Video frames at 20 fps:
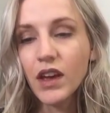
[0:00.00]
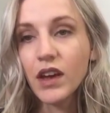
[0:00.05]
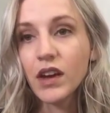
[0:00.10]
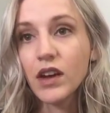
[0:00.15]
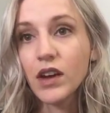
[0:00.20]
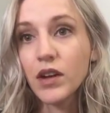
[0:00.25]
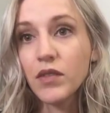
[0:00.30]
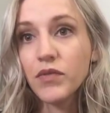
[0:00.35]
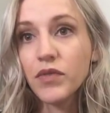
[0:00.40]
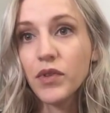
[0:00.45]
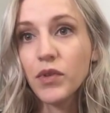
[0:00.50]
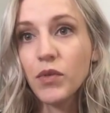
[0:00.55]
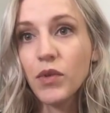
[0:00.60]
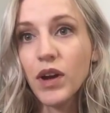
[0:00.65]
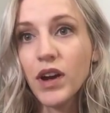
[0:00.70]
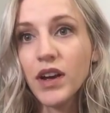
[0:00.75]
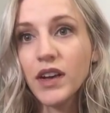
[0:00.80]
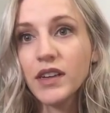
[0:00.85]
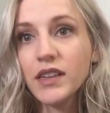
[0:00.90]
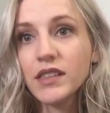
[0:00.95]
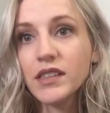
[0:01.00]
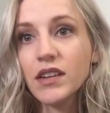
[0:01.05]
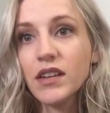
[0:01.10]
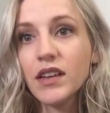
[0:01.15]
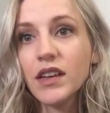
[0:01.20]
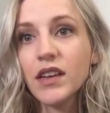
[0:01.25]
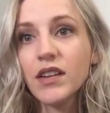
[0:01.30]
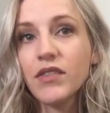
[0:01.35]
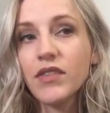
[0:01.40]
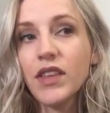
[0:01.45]
Comfort-wise, I'll
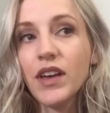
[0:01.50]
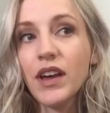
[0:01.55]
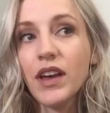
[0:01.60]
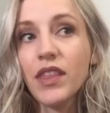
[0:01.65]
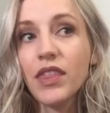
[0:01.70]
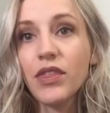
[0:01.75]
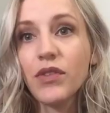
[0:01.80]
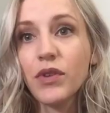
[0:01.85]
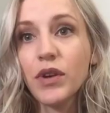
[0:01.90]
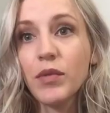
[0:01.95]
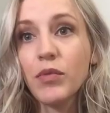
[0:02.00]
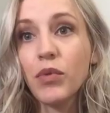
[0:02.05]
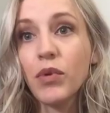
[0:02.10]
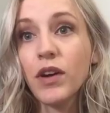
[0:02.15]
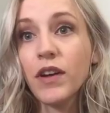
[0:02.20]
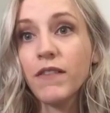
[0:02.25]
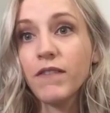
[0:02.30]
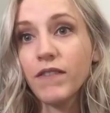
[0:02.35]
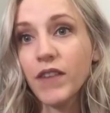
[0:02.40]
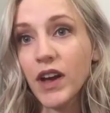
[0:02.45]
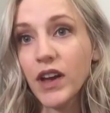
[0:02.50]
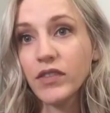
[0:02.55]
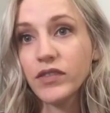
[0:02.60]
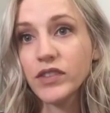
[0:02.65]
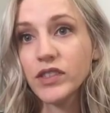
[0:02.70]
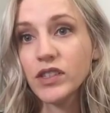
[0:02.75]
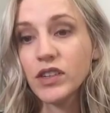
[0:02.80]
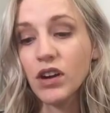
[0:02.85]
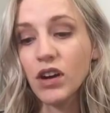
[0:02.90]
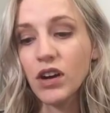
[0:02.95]
give that 3.5
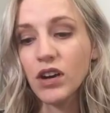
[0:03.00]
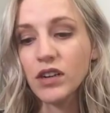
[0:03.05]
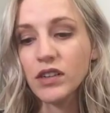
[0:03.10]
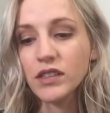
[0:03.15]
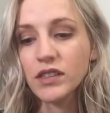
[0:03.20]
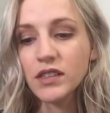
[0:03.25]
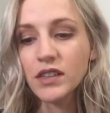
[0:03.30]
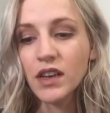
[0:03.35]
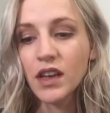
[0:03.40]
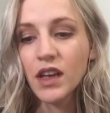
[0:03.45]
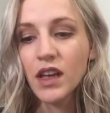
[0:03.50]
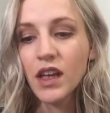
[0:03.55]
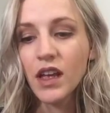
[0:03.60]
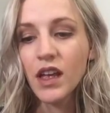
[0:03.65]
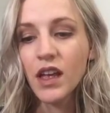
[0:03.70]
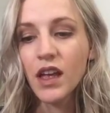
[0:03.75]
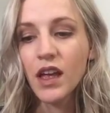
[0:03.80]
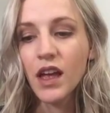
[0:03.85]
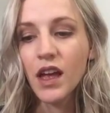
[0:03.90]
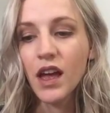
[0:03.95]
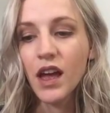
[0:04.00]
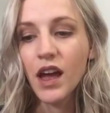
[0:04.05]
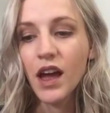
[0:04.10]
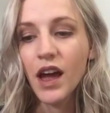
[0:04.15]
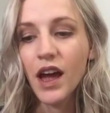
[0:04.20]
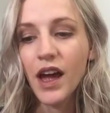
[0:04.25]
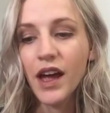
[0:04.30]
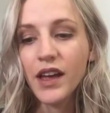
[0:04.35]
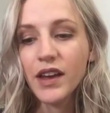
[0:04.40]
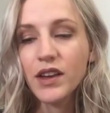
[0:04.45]
stars.
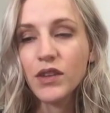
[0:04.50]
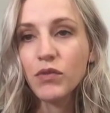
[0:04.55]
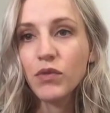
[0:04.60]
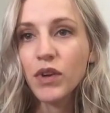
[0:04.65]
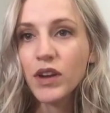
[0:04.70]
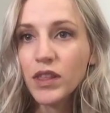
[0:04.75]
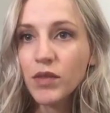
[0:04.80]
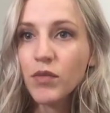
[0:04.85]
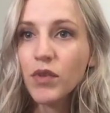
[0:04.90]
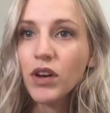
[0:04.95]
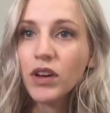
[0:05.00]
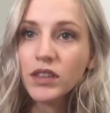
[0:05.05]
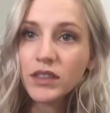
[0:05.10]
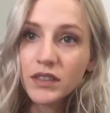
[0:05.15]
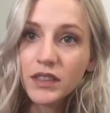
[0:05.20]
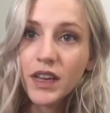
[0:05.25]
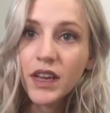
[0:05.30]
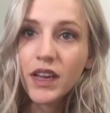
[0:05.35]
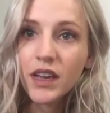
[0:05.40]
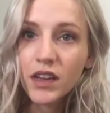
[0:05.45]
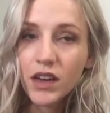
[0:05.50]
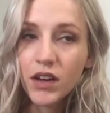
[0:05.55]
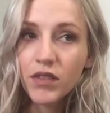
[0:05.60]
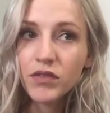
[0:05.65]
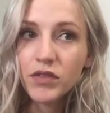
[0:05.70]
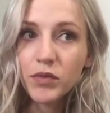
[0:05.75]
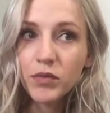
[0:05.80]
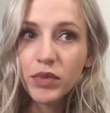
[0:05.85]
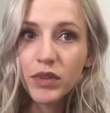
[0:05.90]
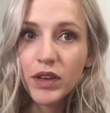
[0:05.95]
I can wear them all day
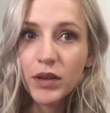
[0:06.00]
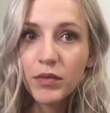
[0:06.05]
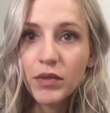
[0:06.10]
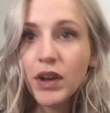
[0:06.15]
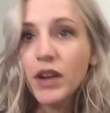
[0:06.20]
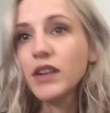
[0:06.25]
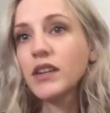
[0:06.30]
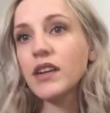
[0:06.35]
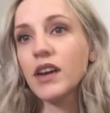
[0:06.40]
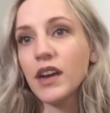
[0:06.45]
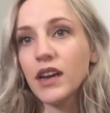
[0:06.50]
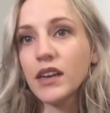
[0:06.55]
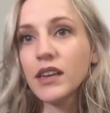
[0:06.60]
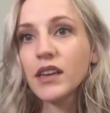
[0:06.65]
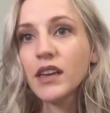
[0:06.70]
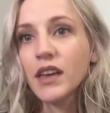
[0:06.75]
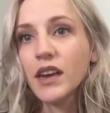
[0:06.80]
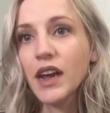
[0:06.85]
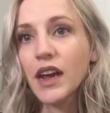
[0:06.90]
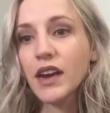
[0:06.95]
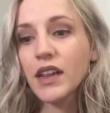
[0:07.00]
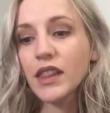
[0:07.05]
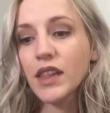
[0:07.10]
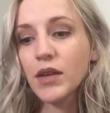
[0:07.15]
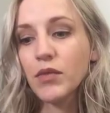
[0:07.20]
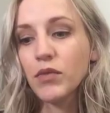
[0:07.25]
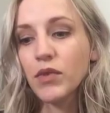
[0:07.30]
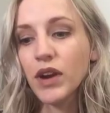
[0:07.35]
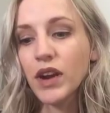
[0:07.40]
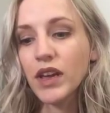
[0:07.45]
comfortably. I'm not dying to get out of
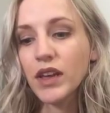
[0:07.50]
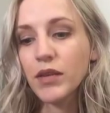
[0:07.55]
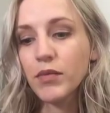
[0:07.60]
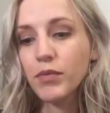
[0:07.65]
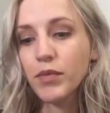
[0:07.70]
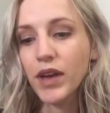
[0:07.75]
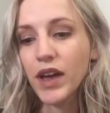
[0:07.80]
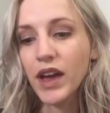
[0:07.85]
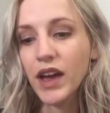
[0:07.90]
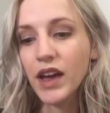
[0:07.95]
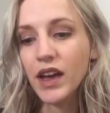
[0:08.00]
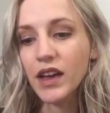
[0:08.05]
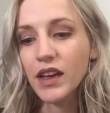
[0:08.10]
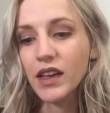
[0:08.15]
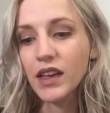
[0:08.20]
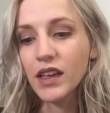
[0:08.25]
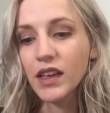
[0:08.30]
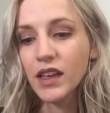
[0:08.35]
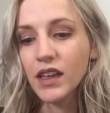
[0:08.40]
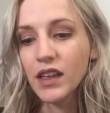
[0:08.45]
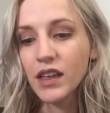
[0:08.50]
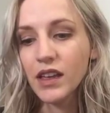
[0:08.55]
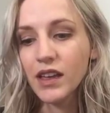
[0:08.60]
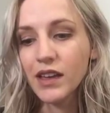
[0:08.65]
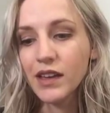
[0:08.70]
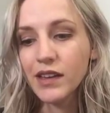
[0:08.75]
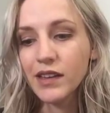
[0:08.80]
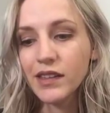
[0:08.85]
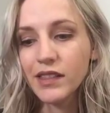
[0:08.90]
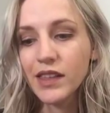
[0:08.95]
them when I get back.
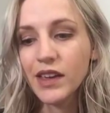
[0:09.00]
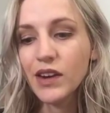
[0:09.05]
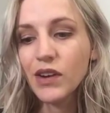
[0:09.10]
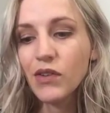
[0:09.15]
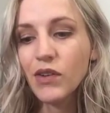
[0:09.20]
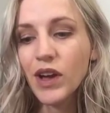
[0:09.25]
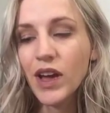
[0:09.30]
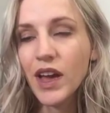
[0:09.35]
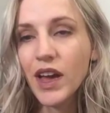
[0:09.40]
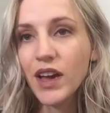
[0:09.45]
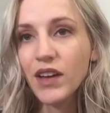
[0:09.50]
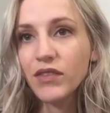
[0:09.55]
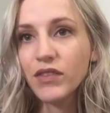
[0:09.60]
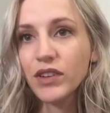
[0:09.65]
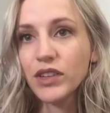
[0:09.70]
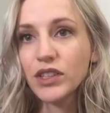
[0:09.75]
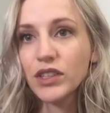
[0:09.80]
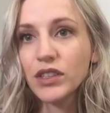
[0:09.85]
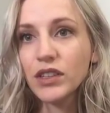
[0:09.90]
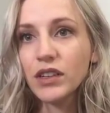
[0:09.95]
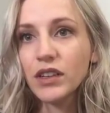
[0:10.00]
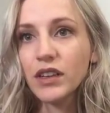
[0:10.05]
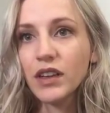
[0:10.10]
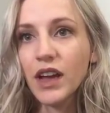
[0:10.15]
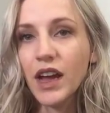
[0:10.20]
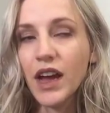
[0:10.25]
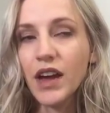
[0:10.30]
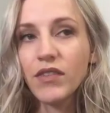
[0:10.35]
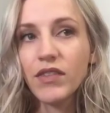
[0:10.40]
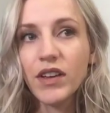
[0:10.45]
They don't have
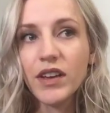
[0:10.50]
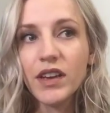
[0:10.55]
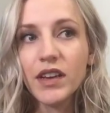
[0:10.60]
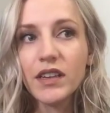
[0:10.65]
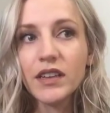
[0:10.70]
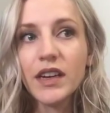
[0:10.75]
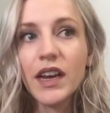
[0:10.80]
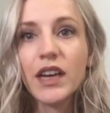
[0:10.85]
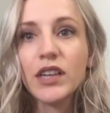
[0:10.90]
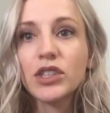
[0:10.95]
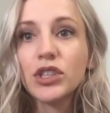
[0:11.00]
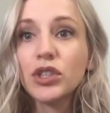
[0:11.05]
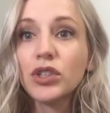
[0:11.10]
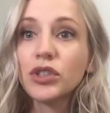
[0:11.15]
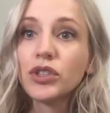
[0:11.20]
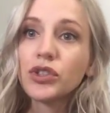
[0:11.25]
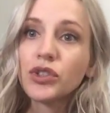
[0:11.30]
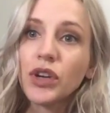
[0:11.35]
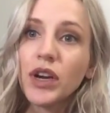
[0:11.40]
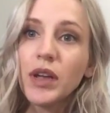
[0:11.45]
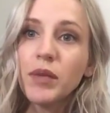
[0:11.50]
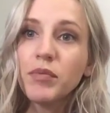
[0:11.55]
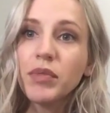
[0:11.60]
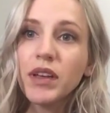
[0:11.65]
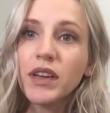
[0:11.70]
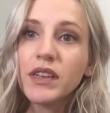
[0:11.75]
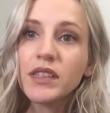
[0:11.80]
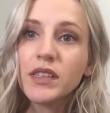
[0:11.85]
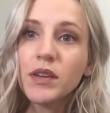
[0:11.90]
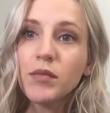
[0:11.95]
like a natural drape
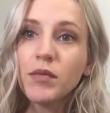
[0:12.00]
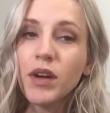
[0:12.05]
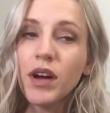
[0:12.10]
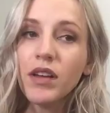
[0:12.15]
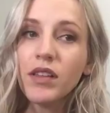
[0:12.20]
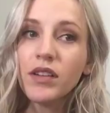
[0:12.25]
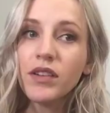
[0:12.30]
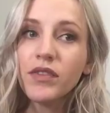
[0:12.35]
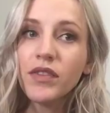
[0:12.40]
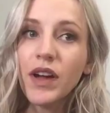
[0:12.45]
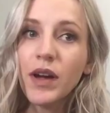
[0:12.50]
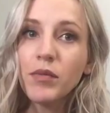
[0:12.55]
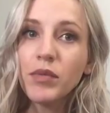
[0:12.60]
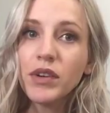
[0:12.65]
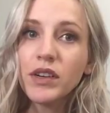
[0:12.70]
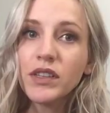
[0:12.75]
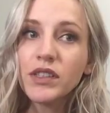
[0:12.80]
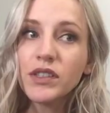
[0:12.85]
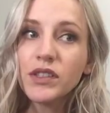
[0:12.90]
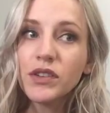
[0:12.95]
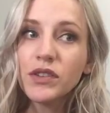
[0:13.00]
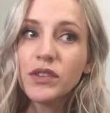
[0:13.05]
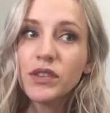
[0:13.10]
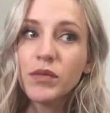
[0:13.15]
like some other fabrics do.